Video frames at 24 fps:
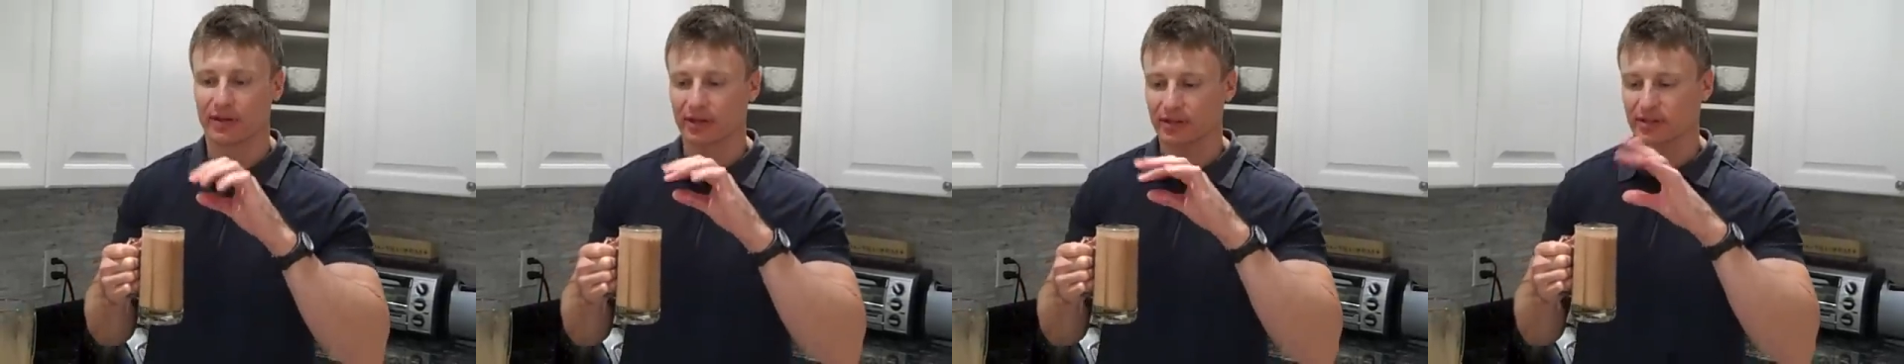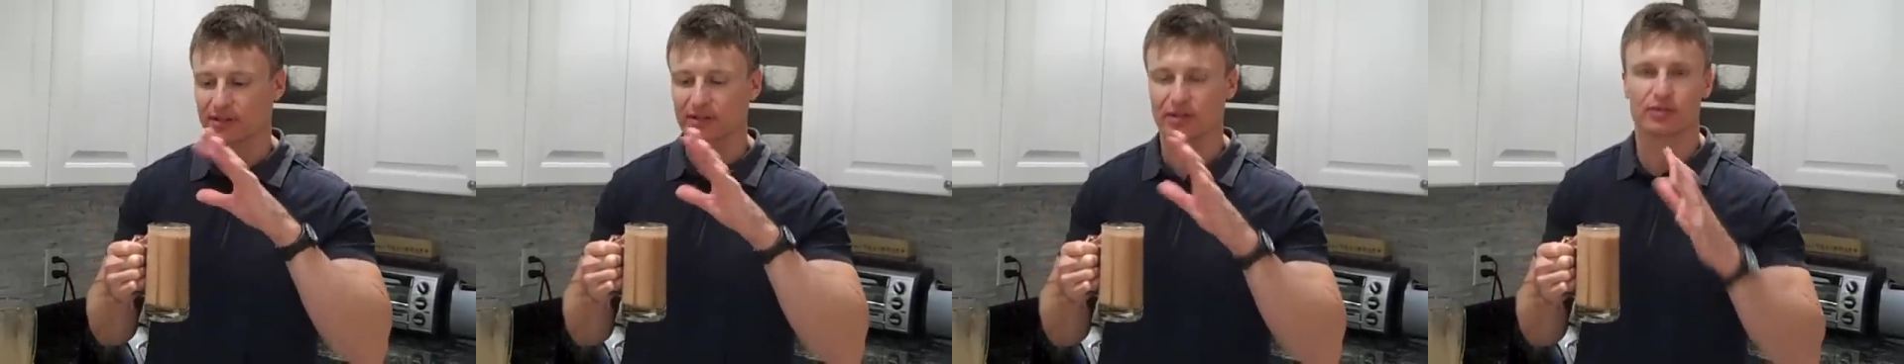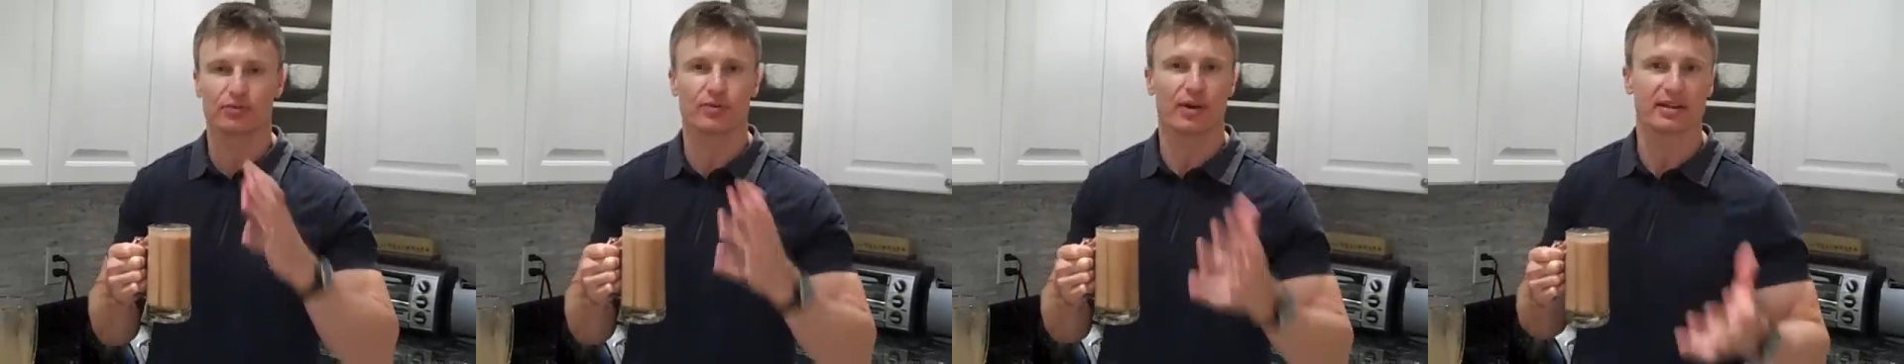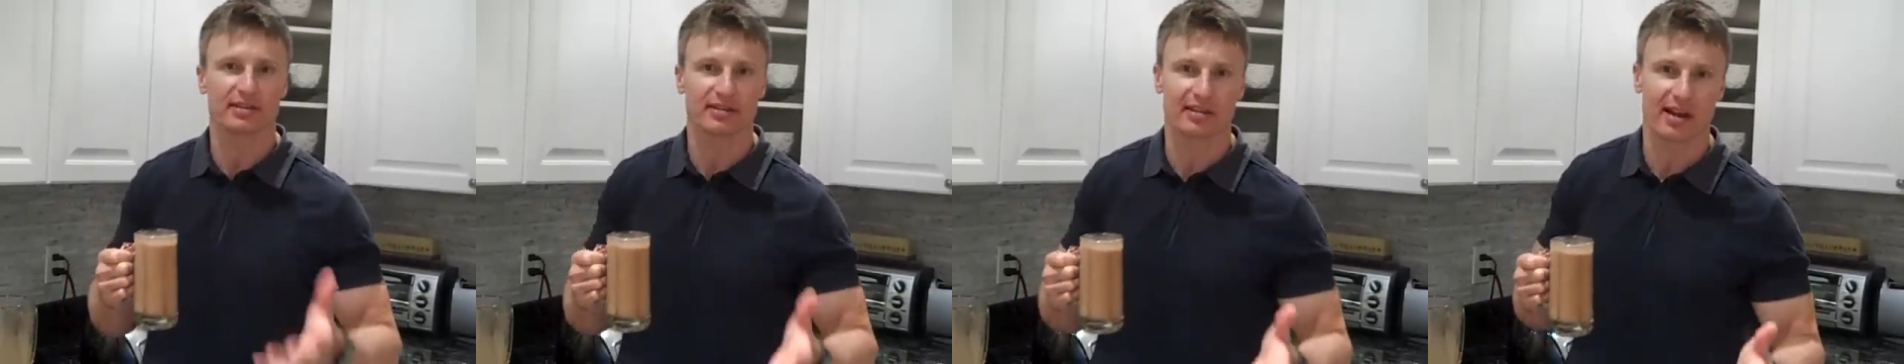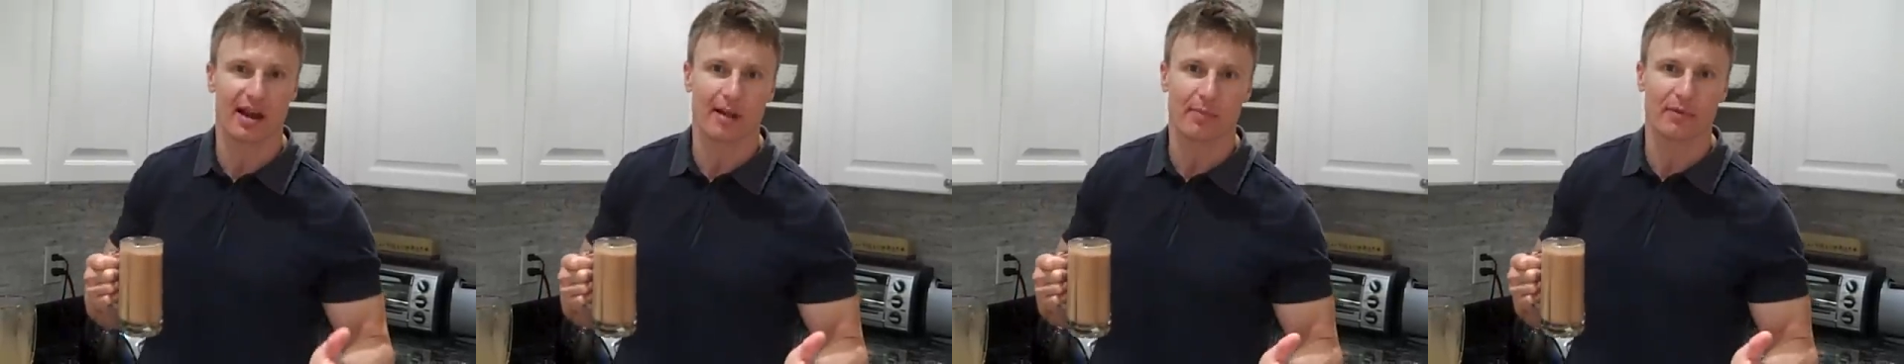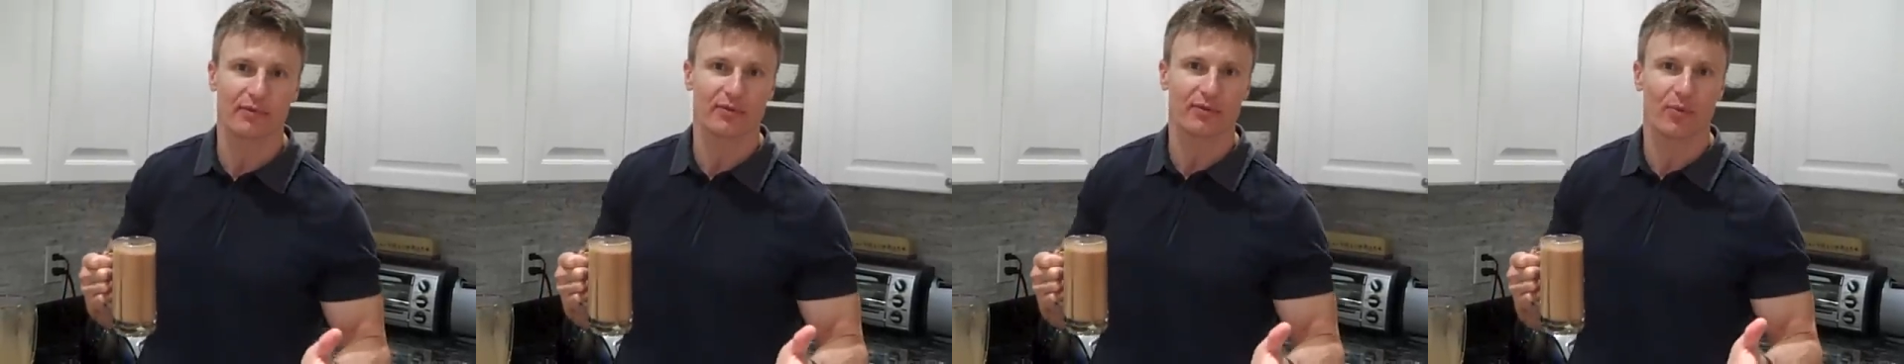there just to dress it
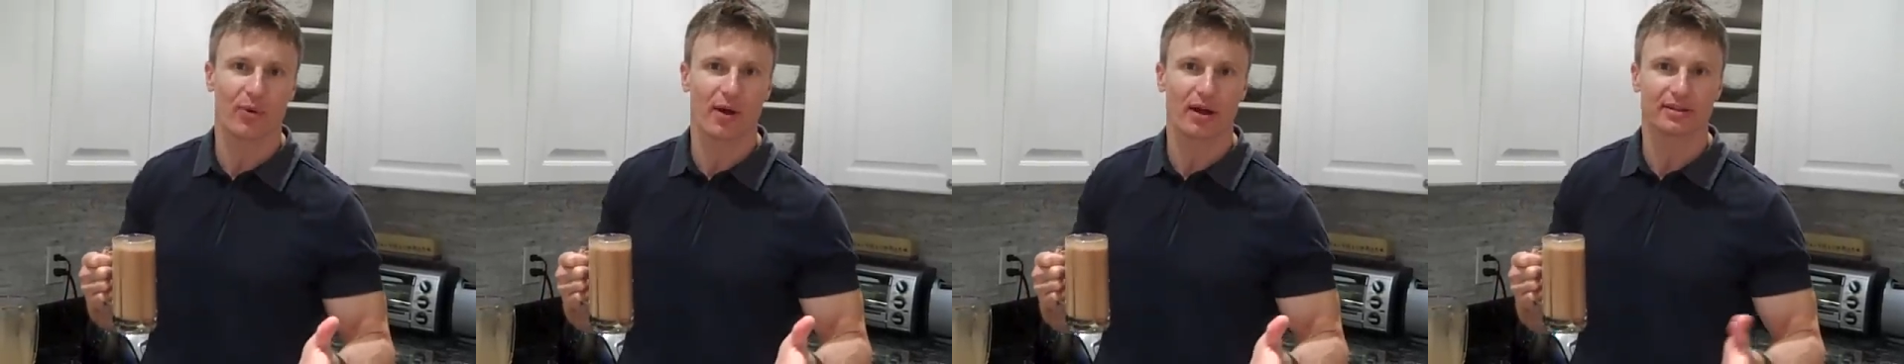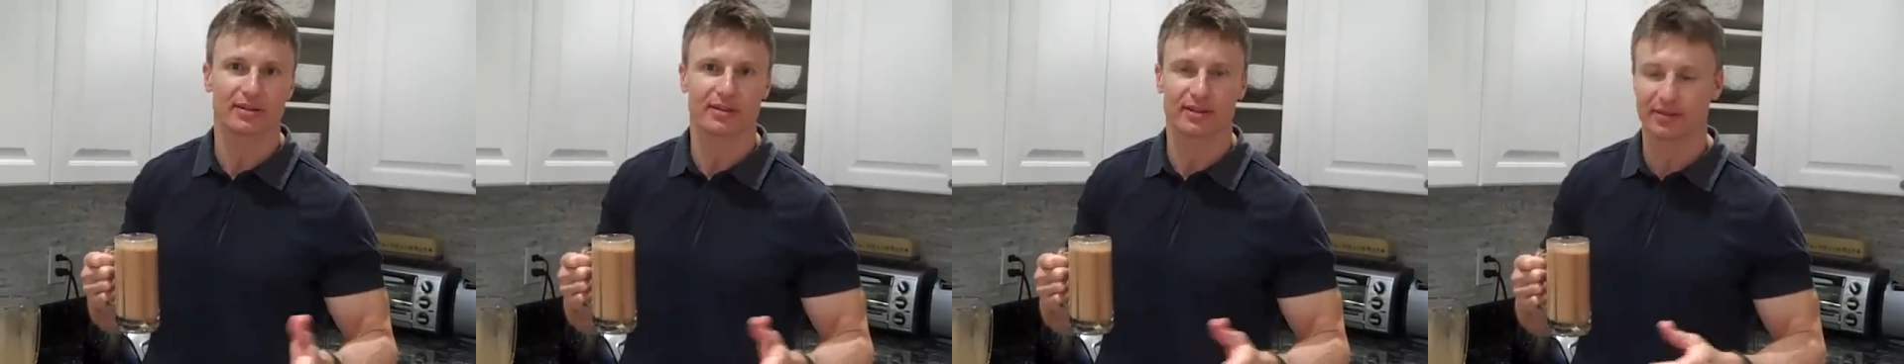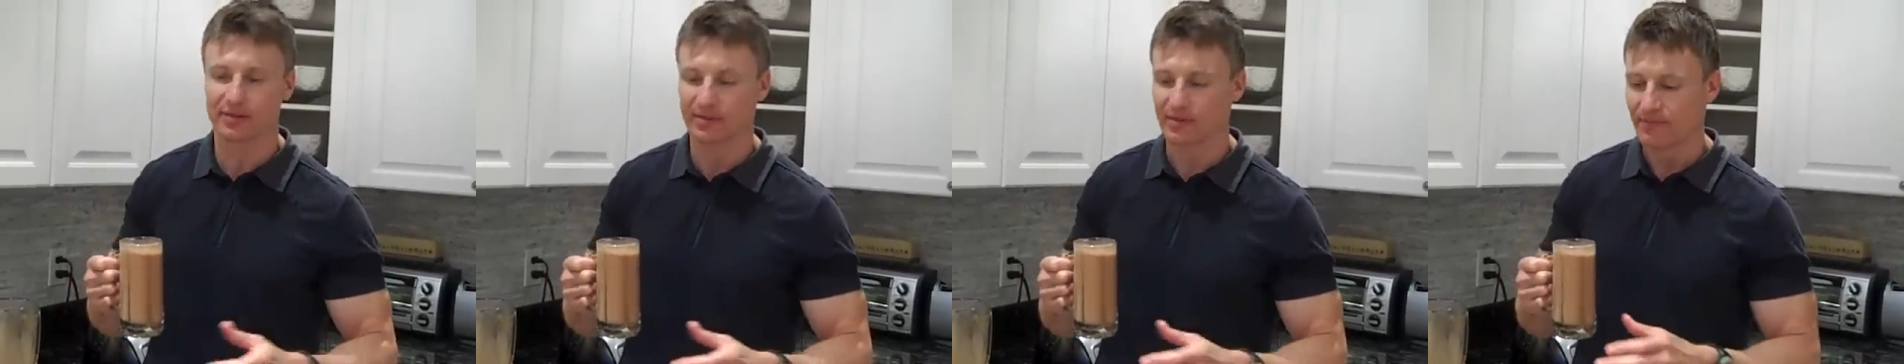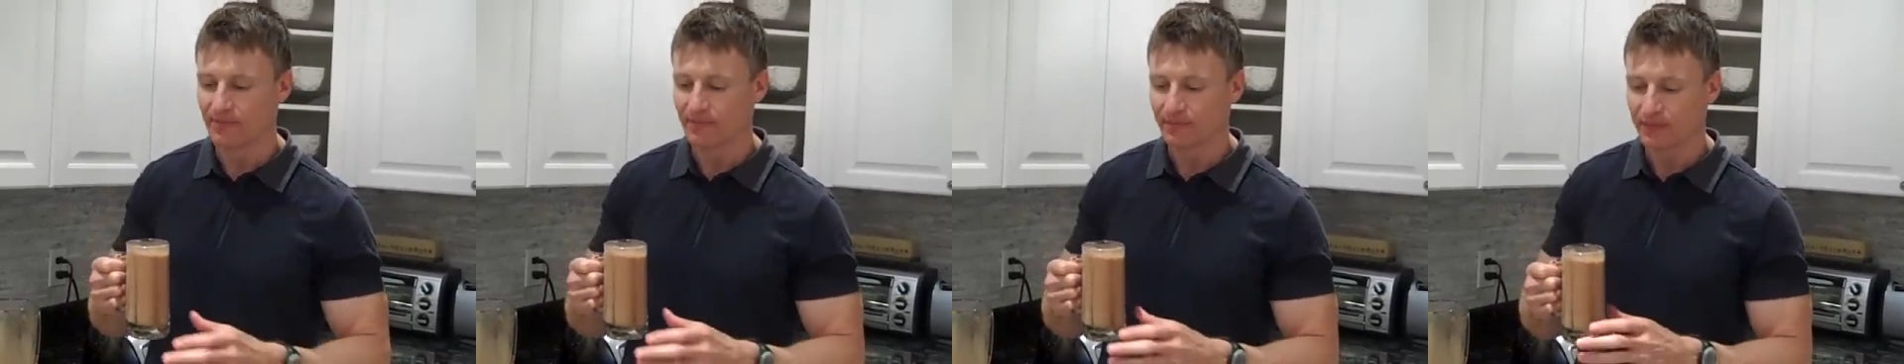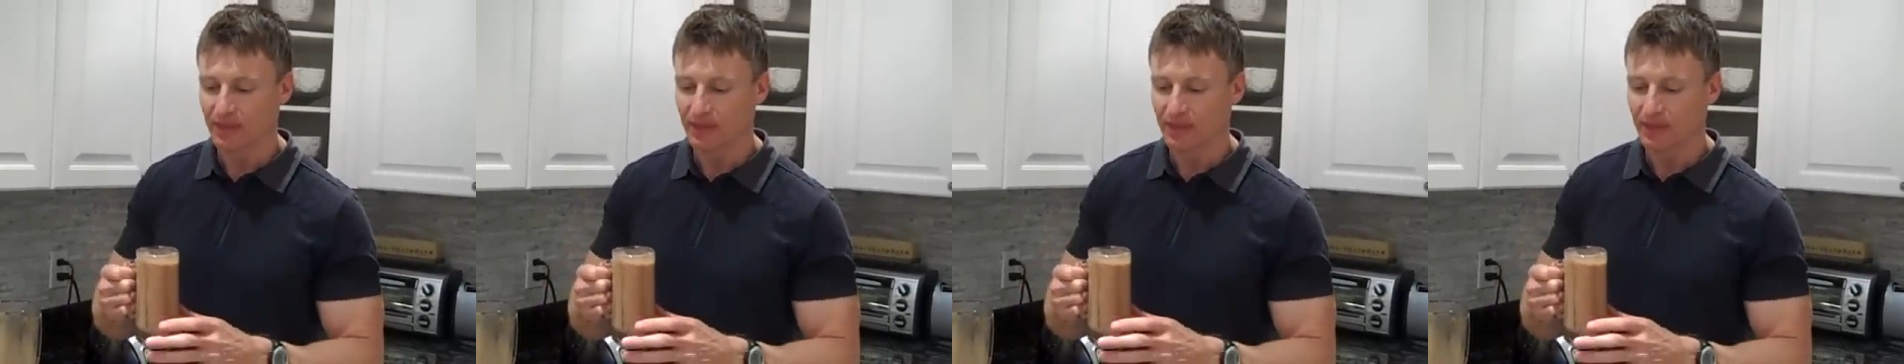up if you want to,